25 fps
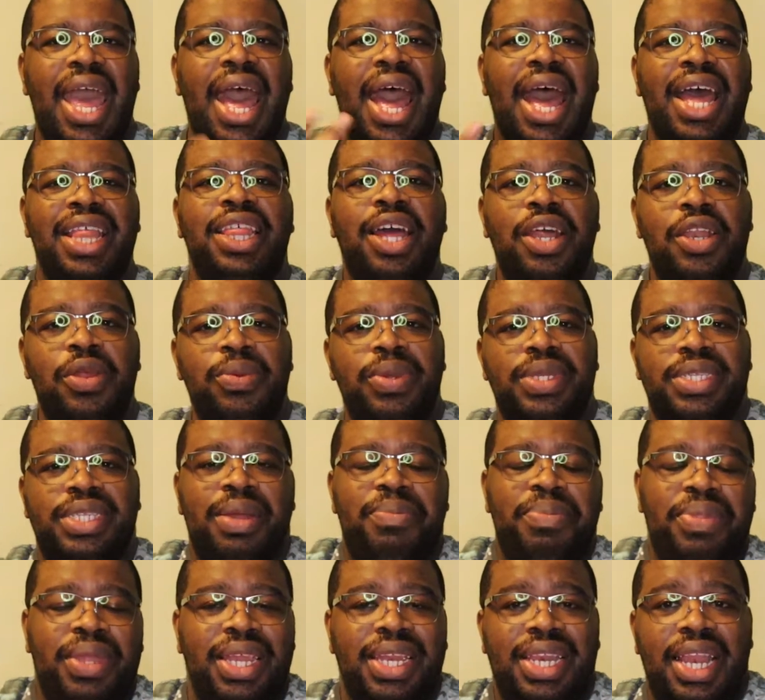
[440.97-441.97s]
I thought it was
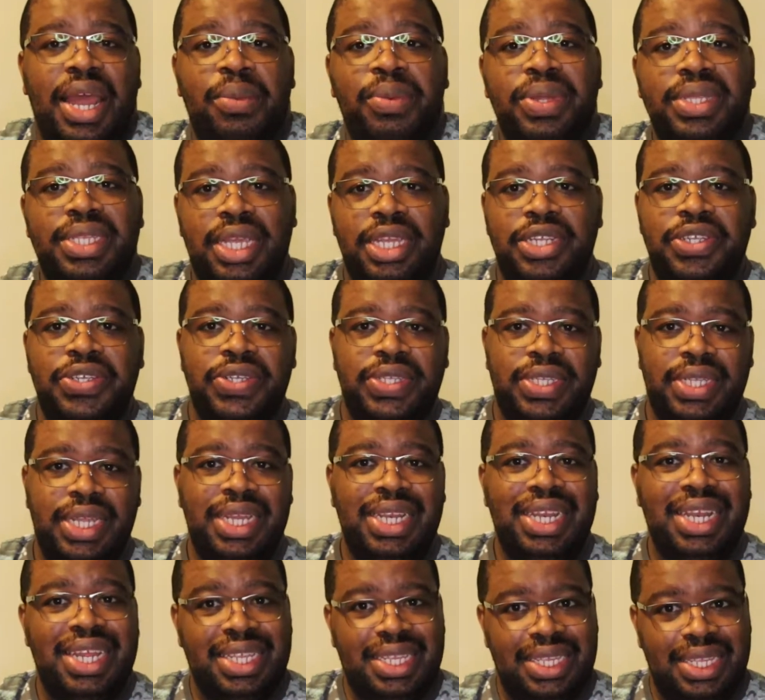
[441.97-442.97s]
something that was
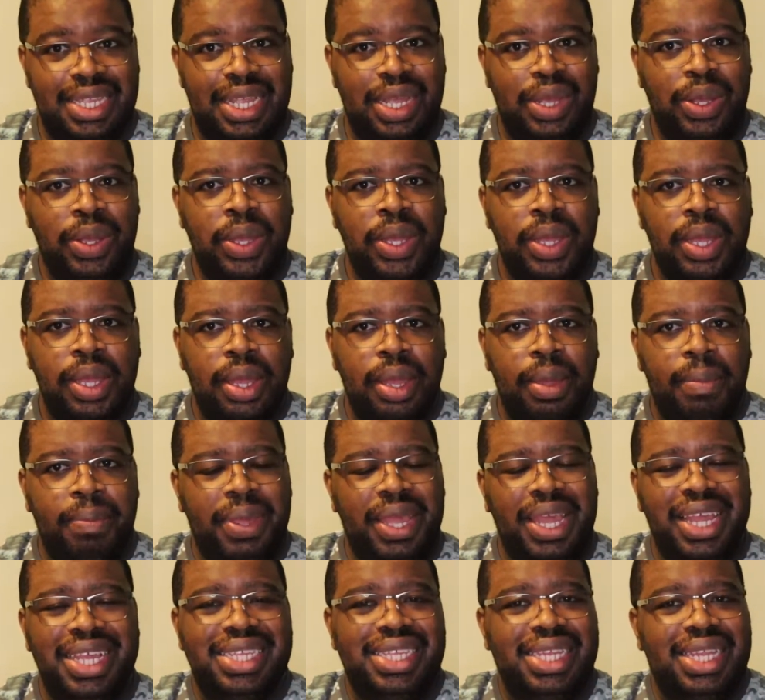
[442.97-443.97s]
interesting to see
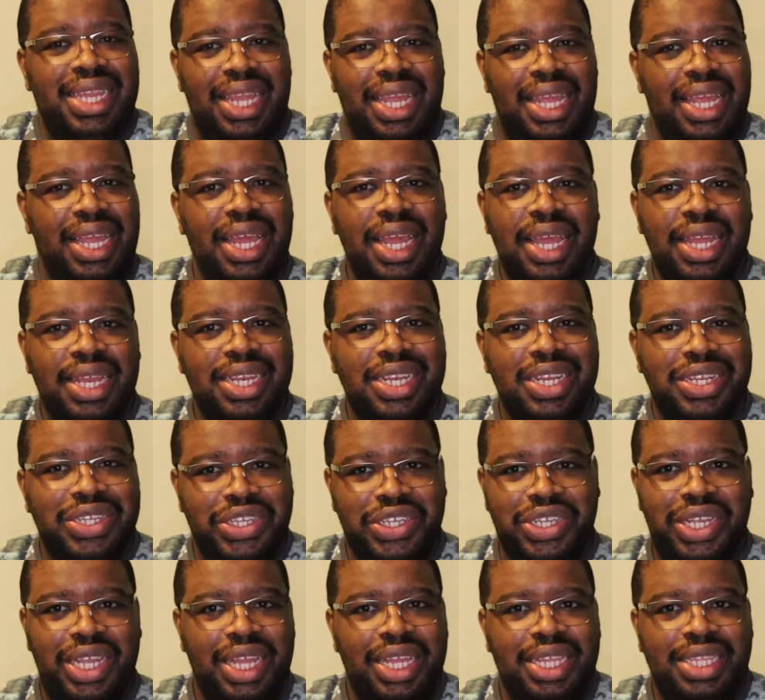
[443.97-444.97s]
because in the end,
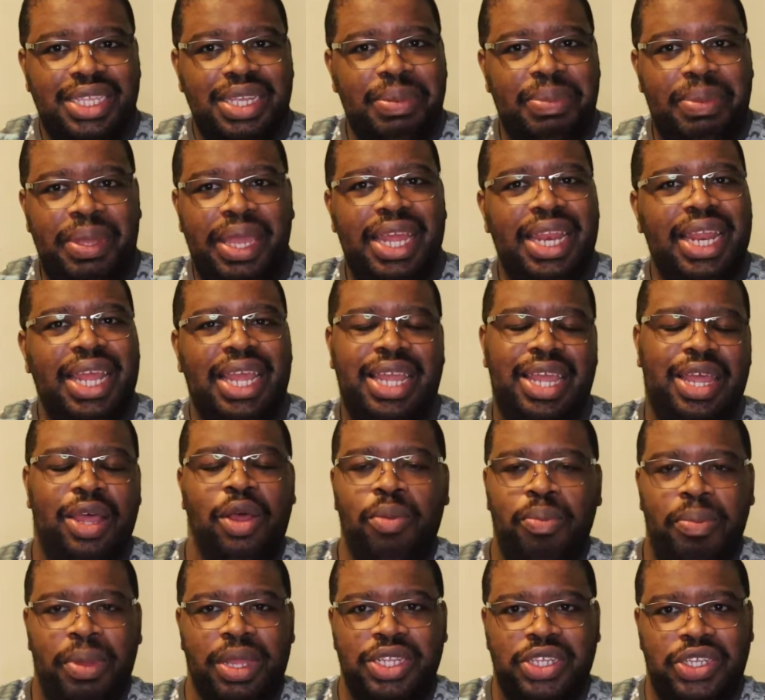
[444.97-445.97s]
she ends up getting
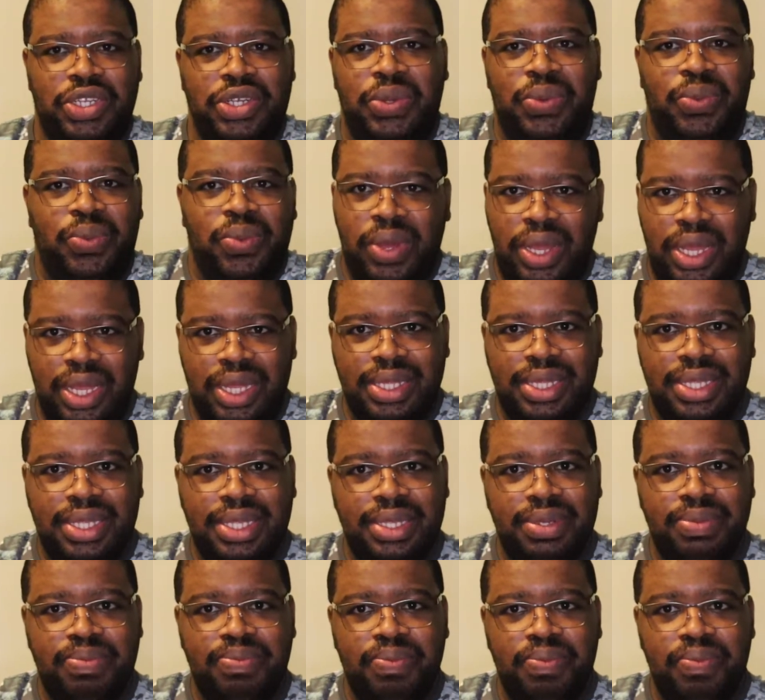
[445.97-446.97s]
help and she wins.